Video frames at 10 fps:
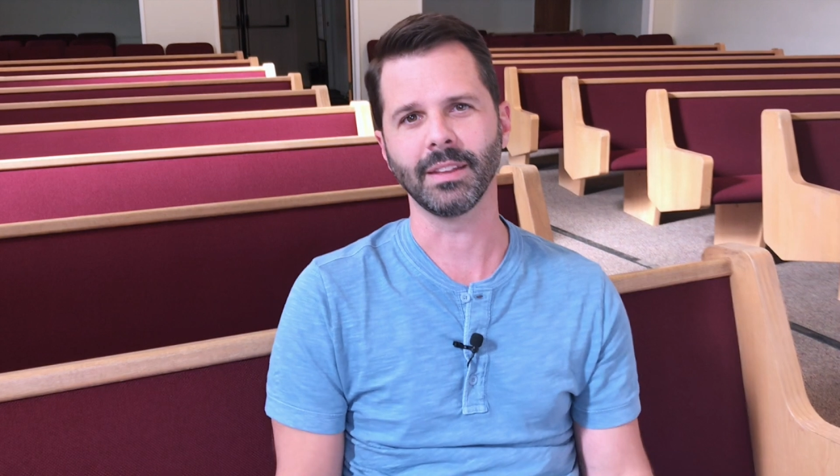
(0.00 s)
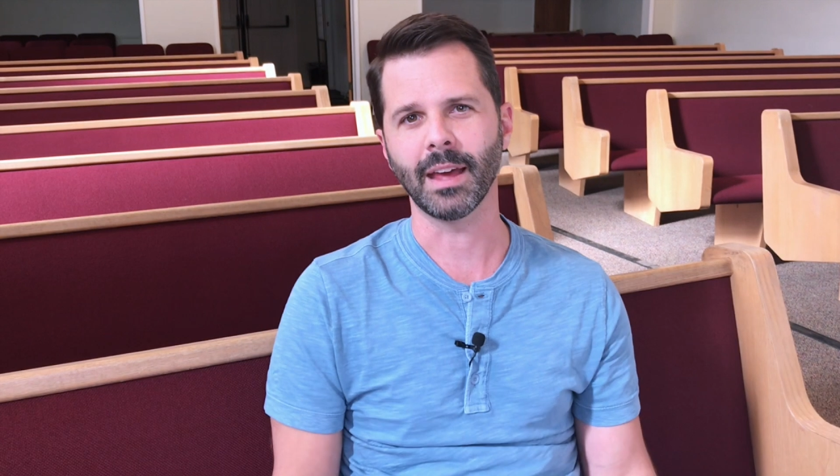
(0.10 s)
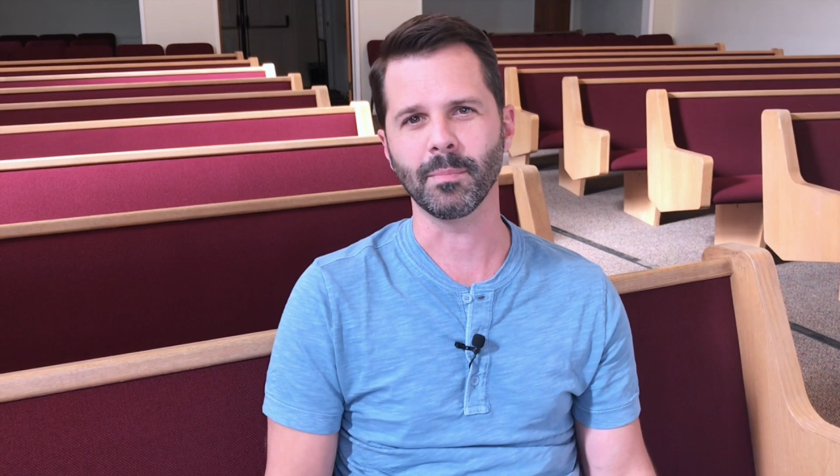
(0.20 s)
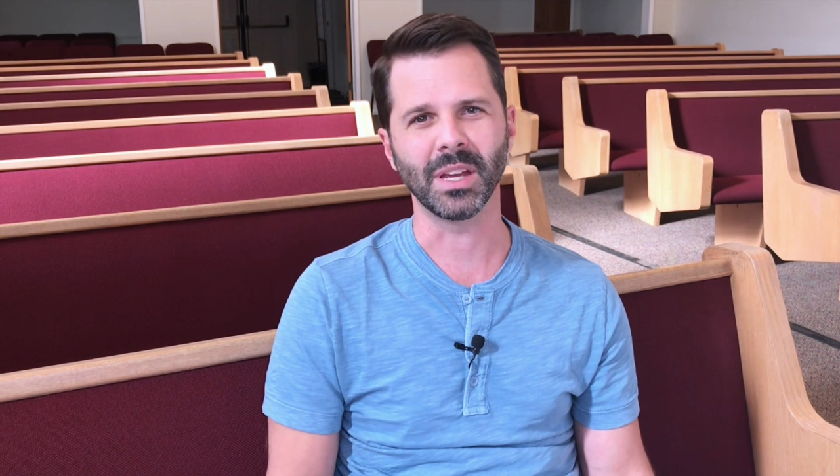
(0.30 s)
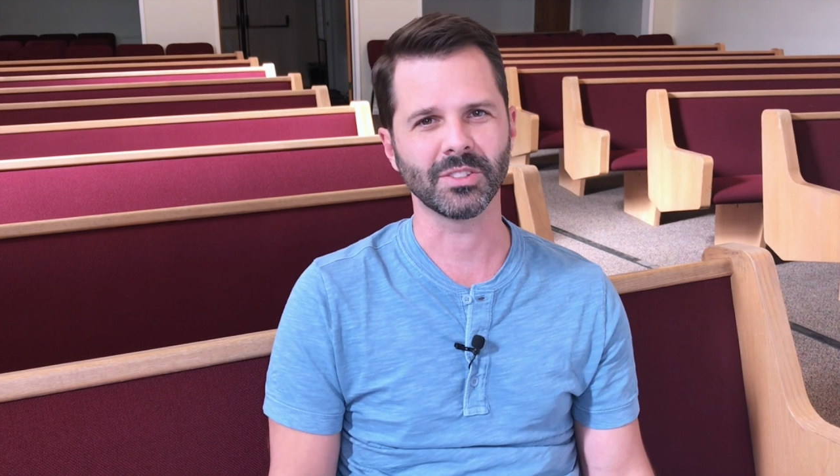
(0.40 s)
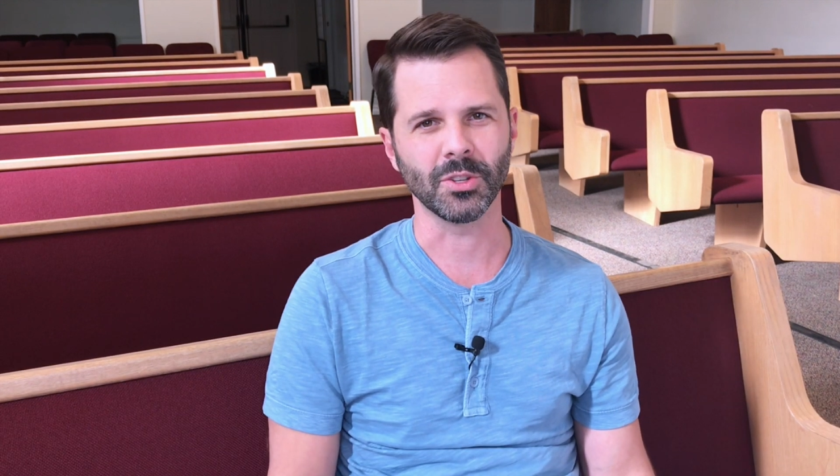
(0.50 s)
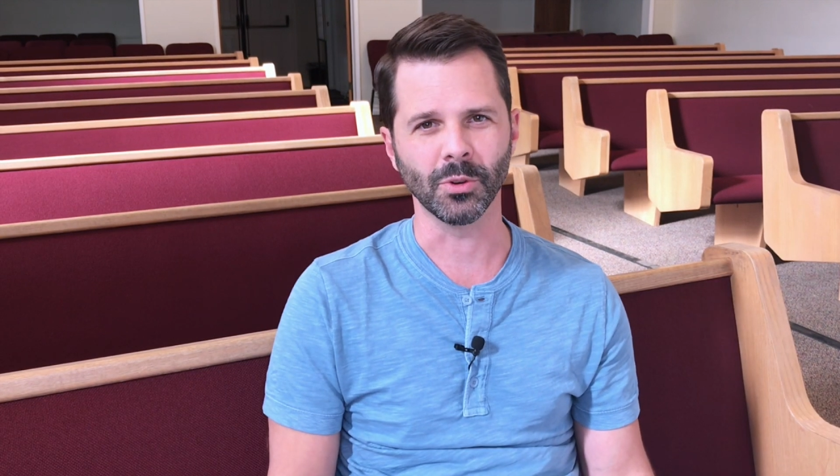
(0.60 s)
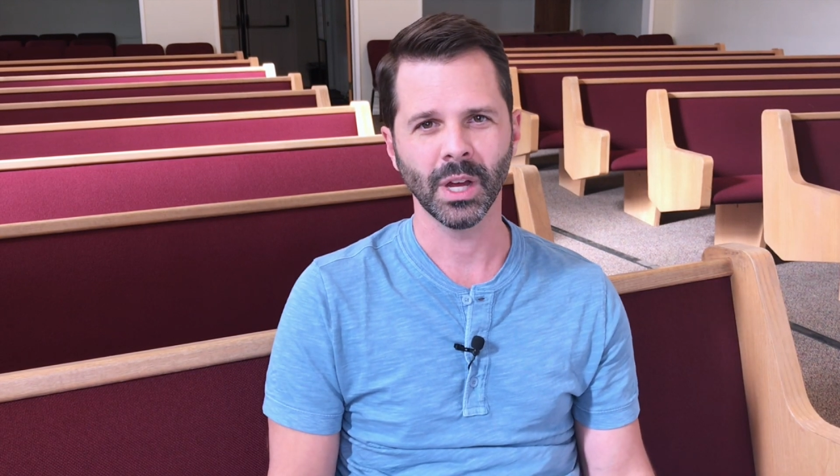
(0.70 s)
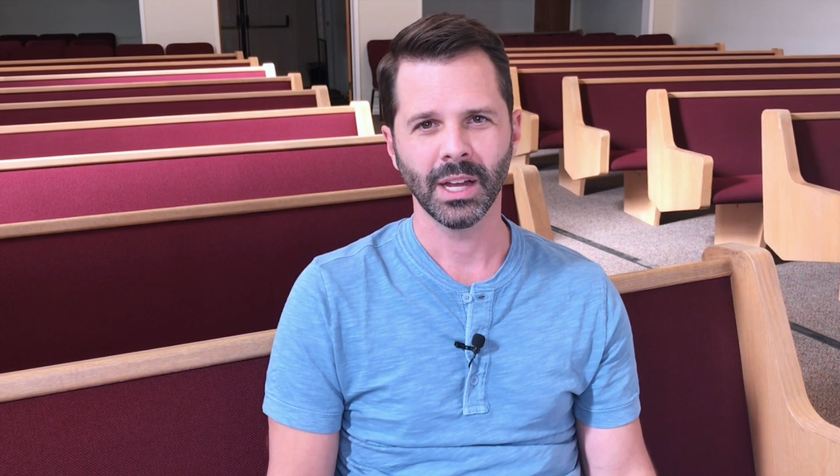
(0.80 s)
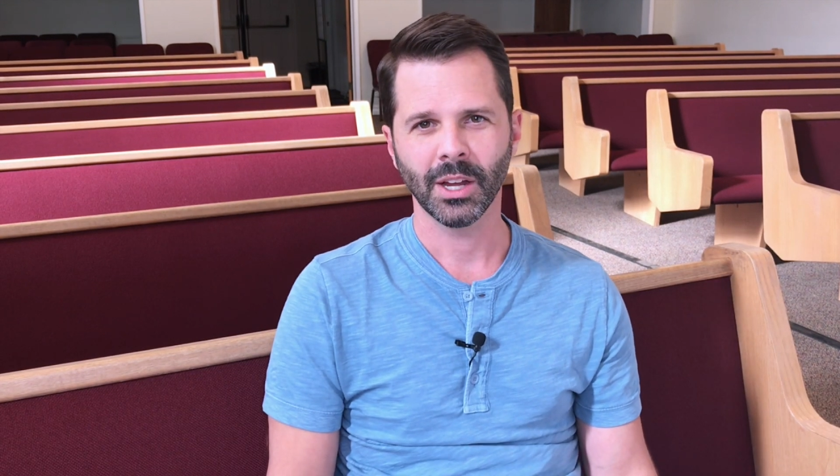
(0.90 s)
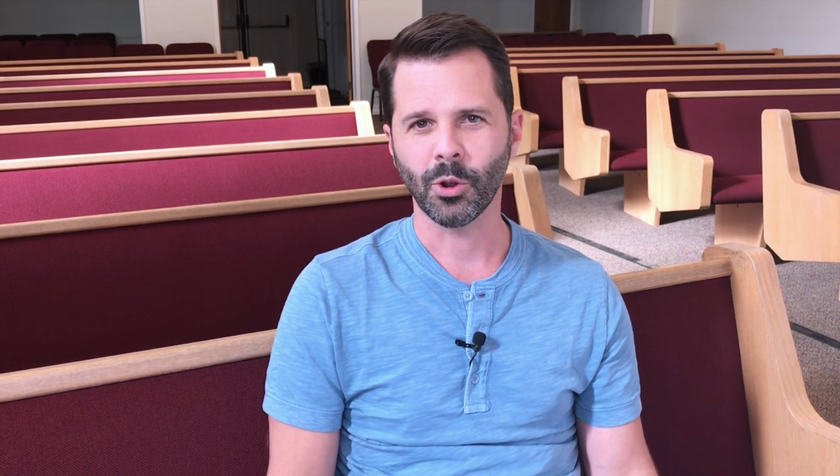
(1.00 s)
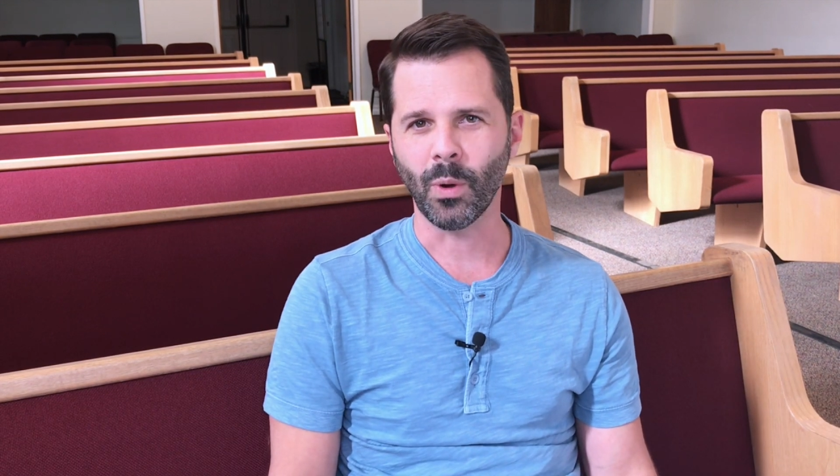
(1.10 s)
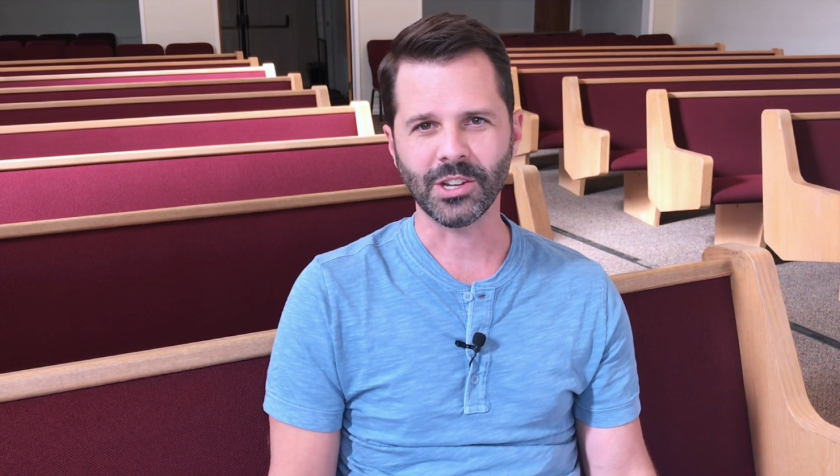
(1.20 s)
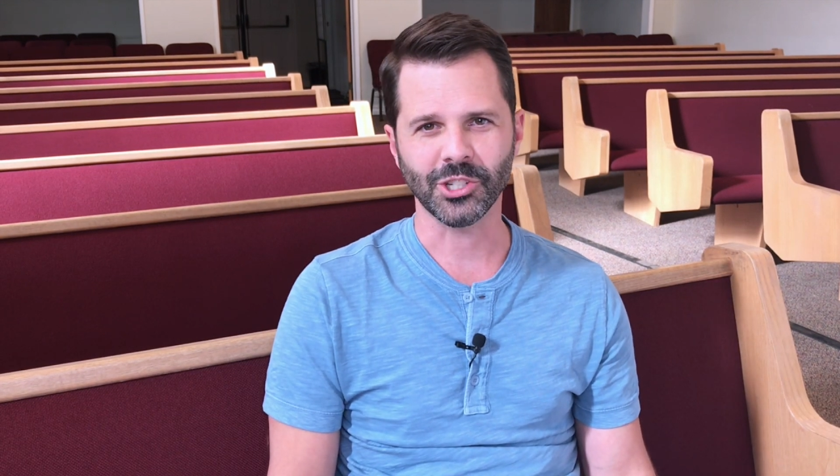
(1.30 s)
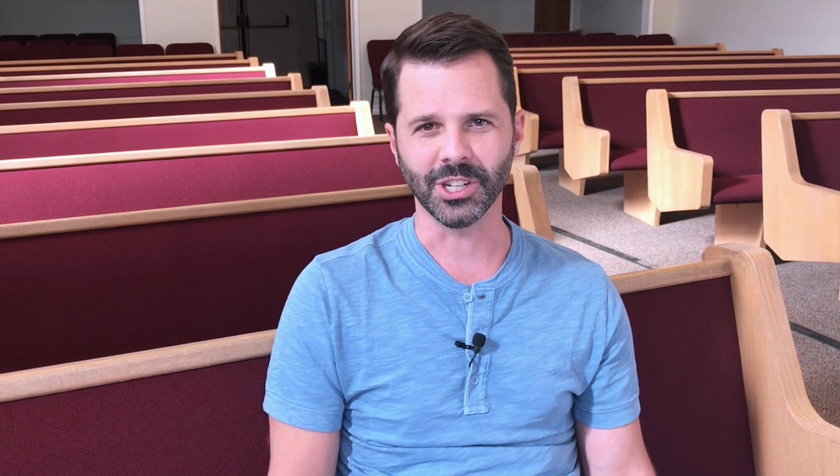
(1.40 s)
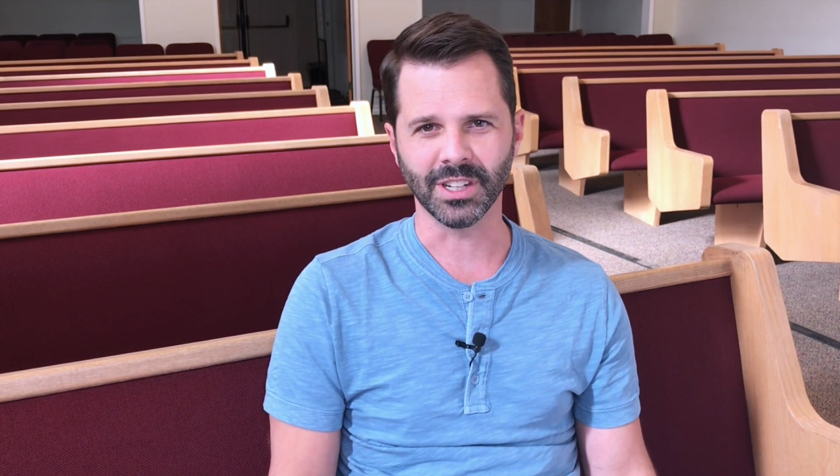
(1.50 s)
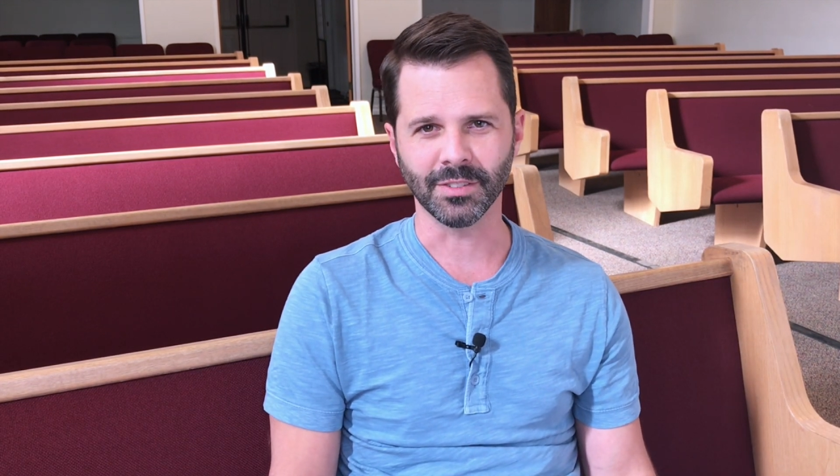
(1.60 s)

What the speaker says: that makes you question